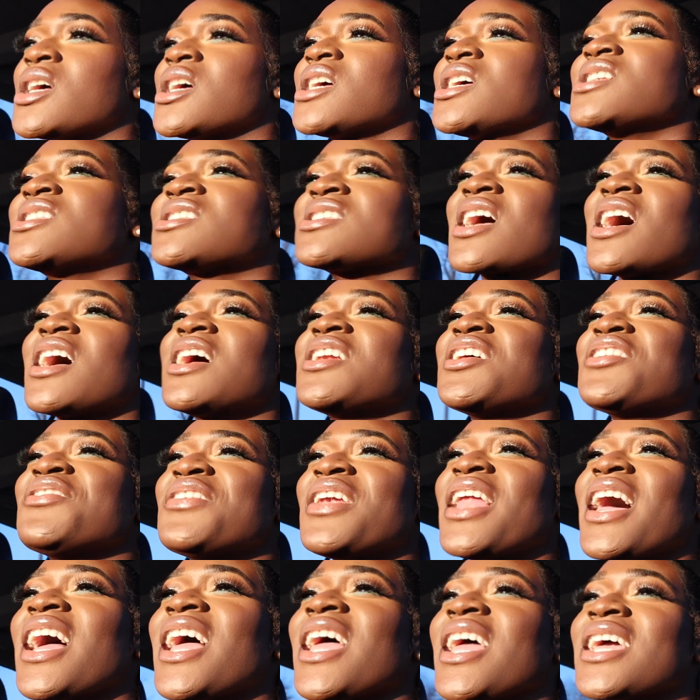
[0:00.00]
it's kind of
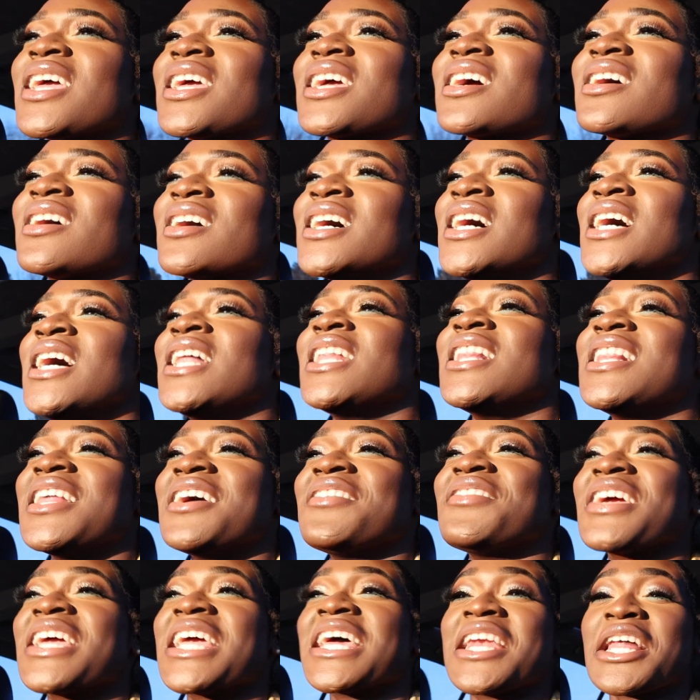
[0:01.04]
like
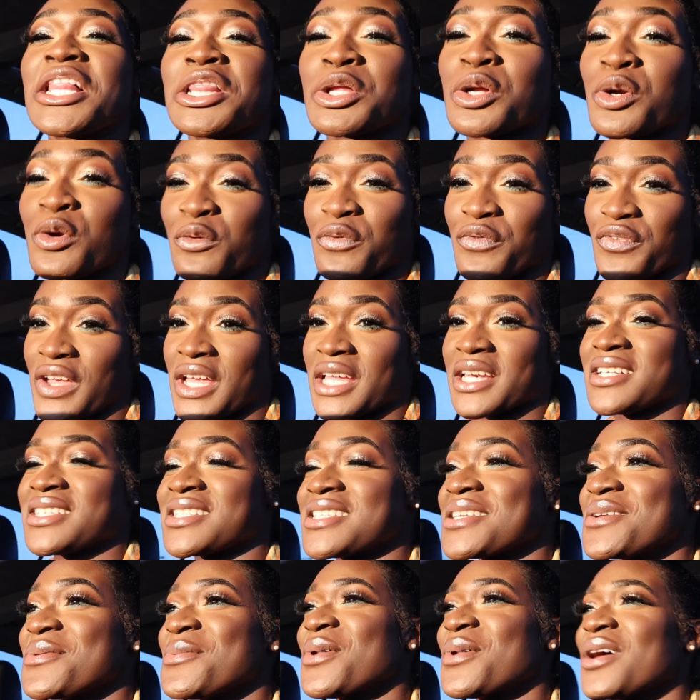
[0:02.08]
living in a little
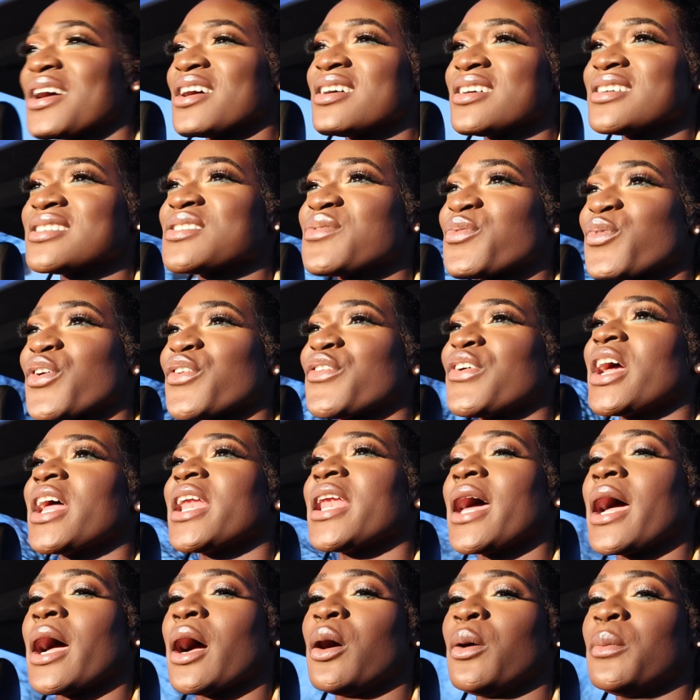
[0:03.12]
fantasy world for right
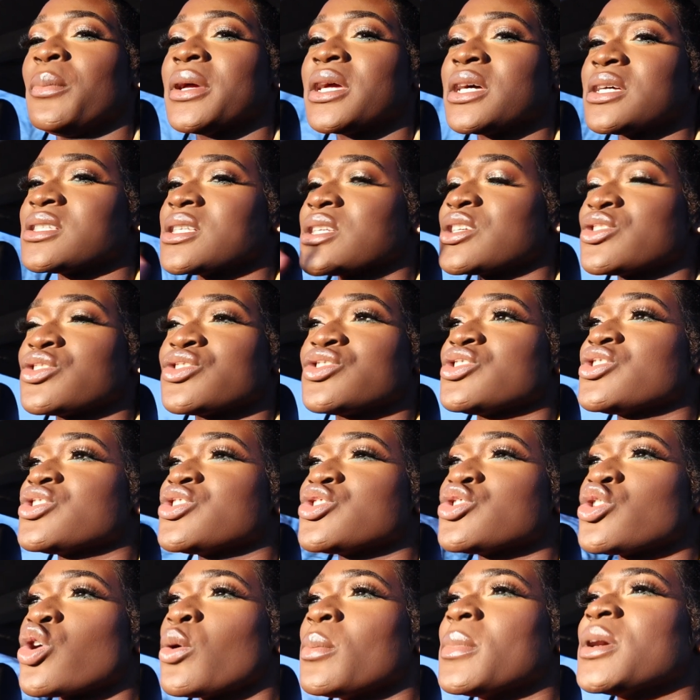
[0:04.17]
now because there's just
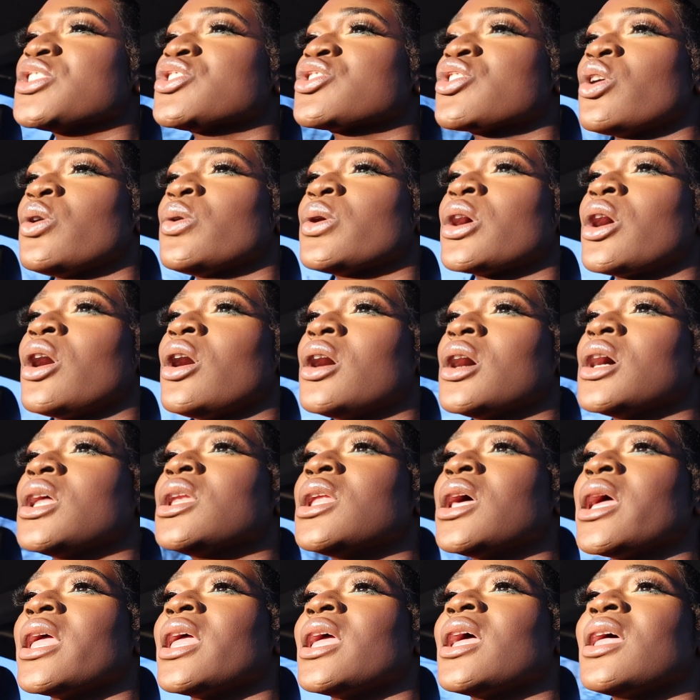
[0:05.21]
so much going on
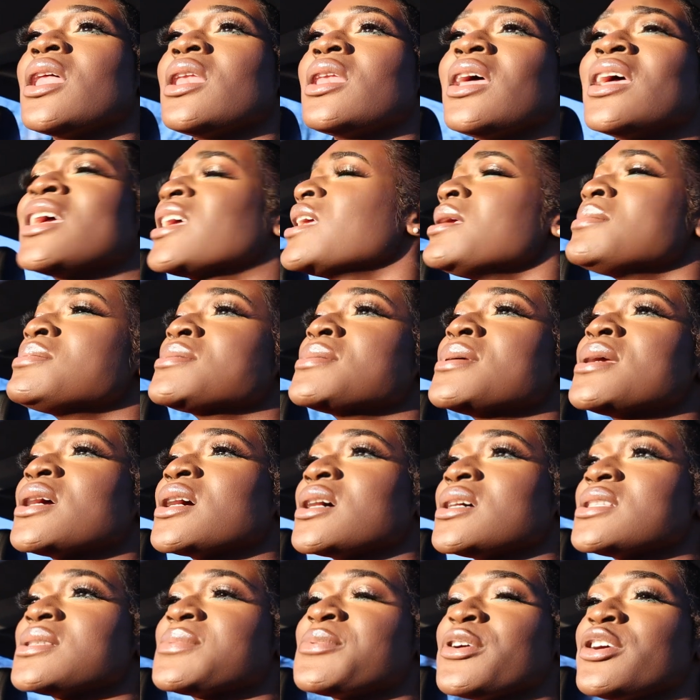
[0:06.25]
and it keeps me in
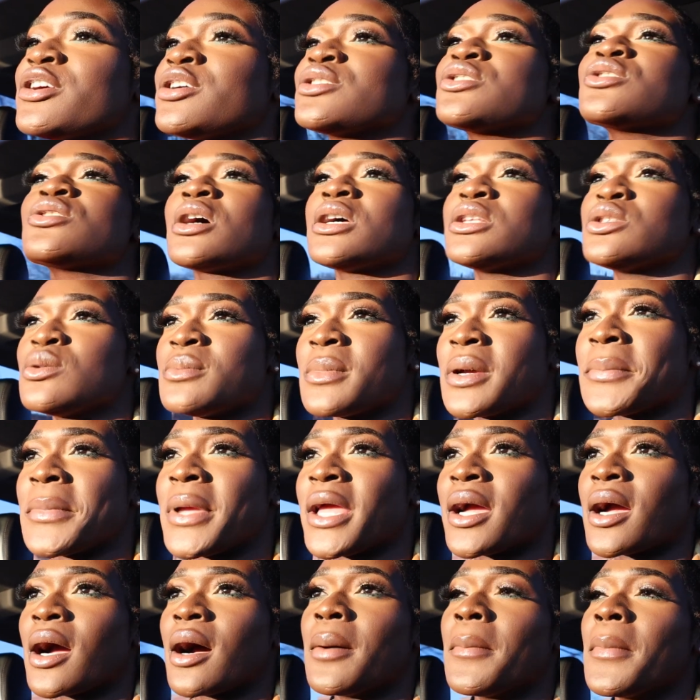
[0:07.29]
good spirits. So I do my
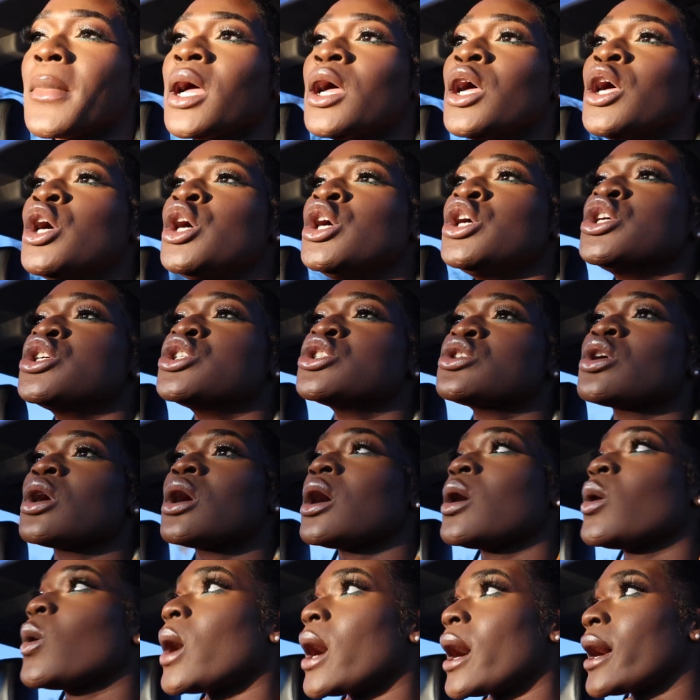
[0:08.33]
makeup. So
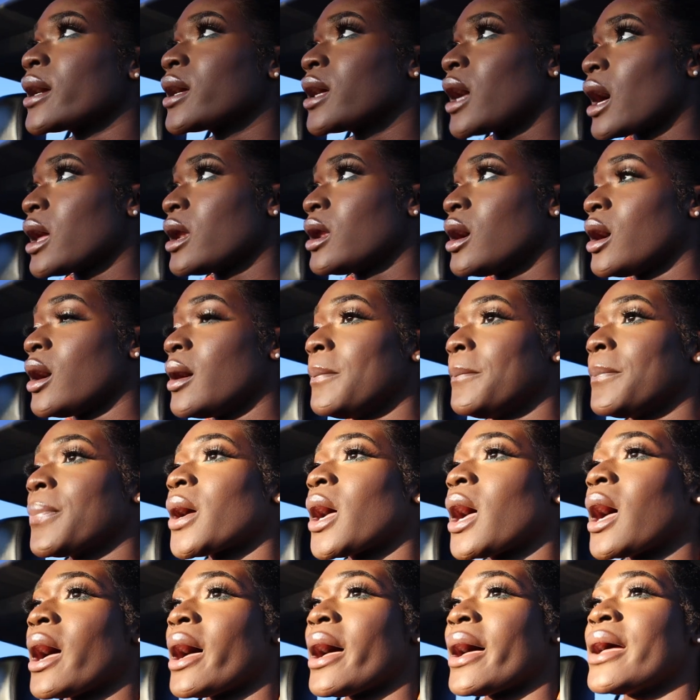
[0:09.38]
I got up,
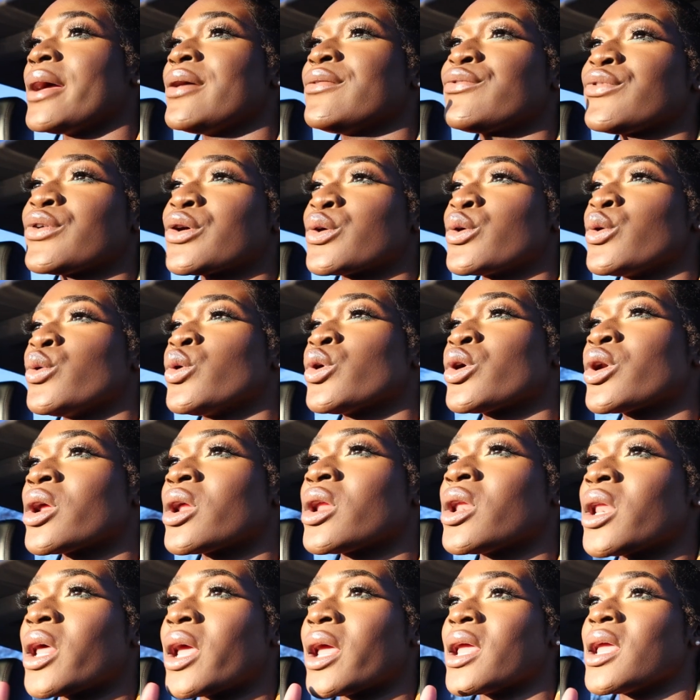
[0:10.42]
I
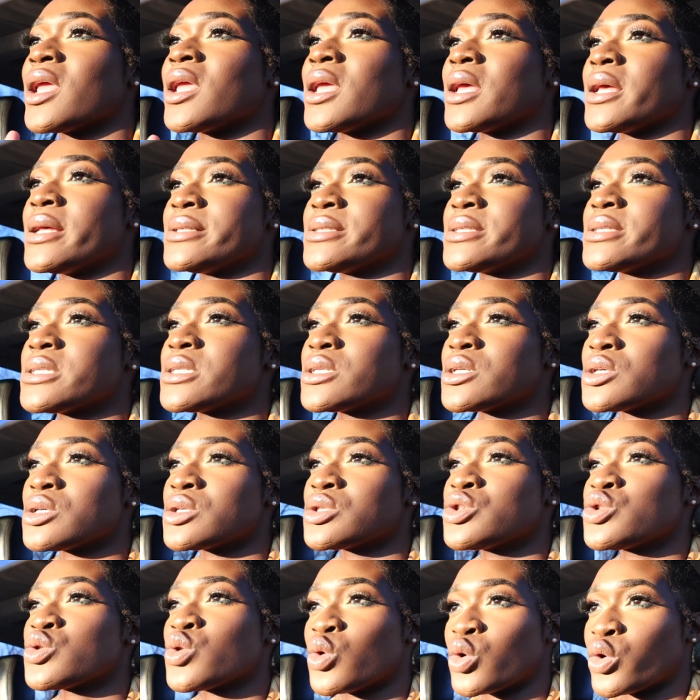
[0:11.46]
recorded a Insta
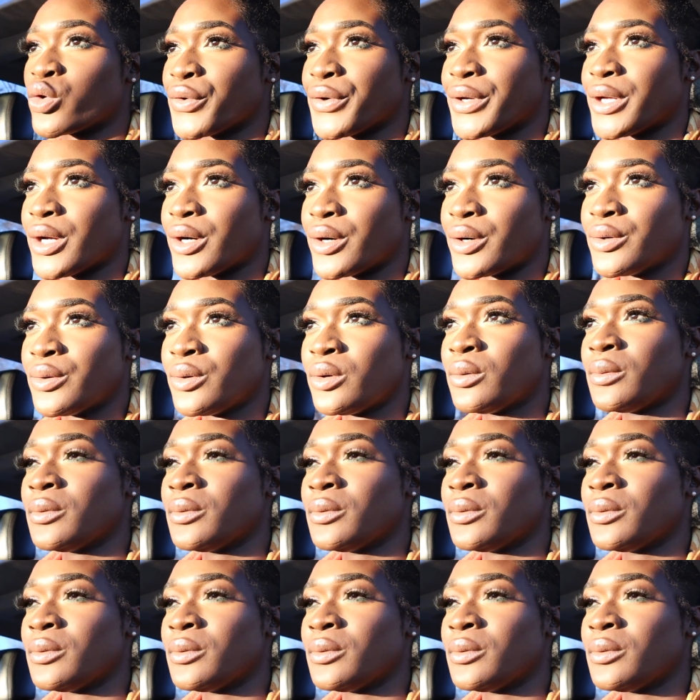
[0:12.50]
tutorial.